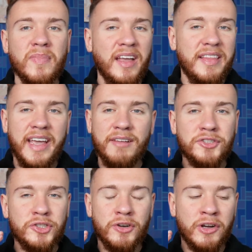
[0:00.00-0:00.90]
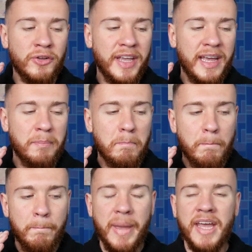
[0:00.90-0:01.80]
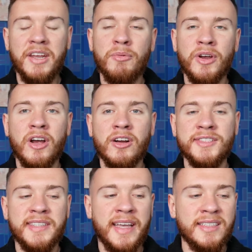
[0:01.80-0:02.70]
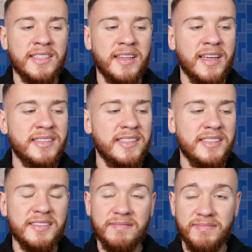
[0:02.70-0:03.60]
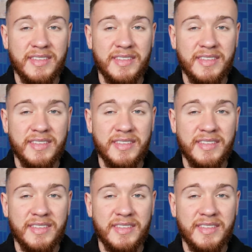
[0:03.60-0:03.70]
They have struggled in many regards thanks to this.